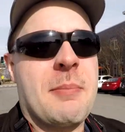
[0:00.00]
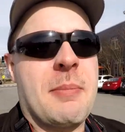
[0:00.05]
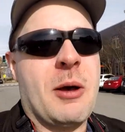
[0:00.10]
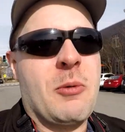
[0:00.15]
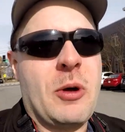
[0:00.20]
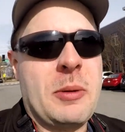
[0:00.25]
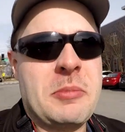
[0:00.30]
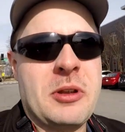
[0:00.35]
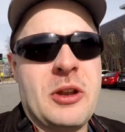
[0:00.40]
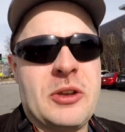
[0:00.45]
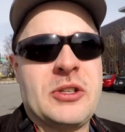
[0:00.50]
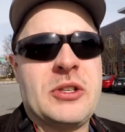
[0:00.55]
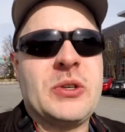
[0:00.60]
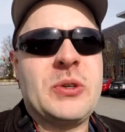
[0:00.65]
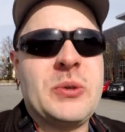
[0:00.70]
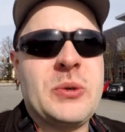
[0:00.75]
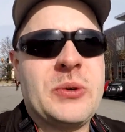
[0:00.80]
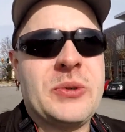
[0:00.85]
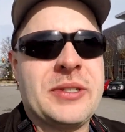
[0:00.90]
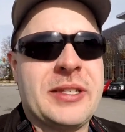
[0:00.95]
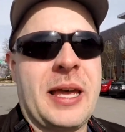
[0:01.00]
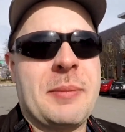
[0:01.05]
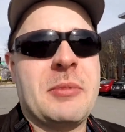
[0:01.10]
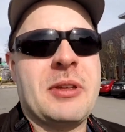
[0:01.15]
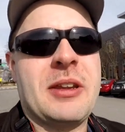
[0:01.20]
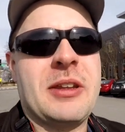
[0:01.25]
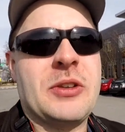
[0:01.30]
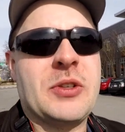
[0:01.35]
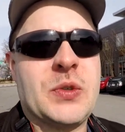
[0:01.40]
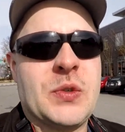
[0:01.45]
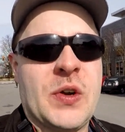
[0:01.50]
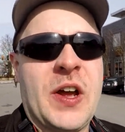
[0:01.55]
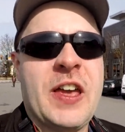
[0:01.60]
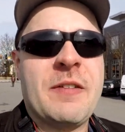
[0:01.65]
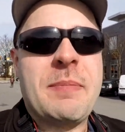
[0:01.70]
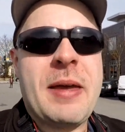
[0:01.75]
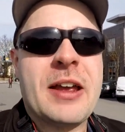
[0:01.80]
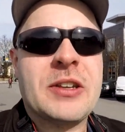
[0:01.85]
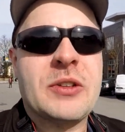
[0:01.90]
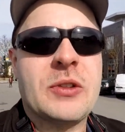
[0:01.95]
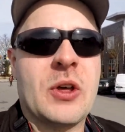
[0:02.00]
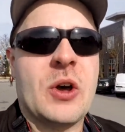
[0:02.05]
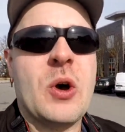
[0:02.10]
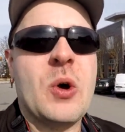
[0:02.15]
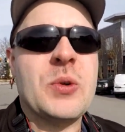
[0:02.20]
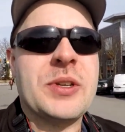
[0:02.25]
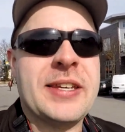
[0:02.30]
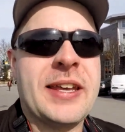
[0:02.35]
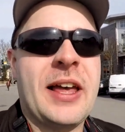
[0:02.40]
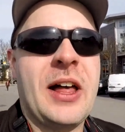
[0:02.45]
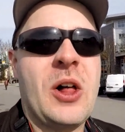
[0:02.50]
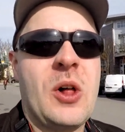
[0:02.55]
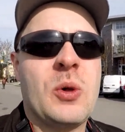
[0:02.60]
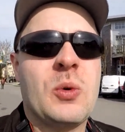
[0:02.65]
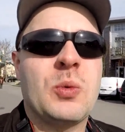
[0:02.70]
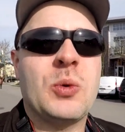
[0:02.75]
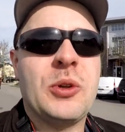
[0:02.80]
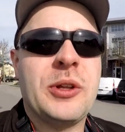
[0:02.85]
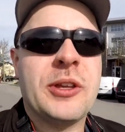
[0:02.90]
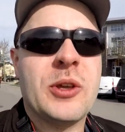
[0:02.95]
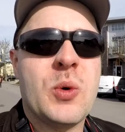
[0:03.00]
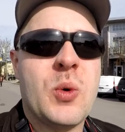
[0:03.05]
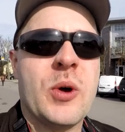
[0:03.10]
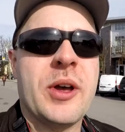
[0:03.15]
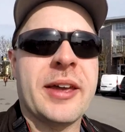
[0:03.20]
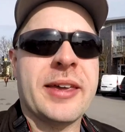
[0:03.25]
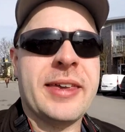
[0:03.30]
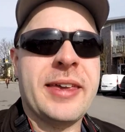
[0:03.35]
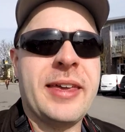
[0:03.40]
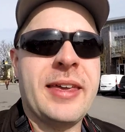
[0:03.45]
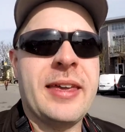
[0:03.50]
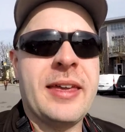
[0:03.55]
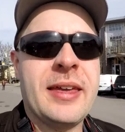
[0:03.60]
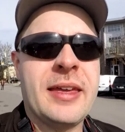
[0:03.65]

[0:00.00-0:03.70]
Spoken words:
But what I'm gonna do is I'm gonna drive back to the hotel really quick.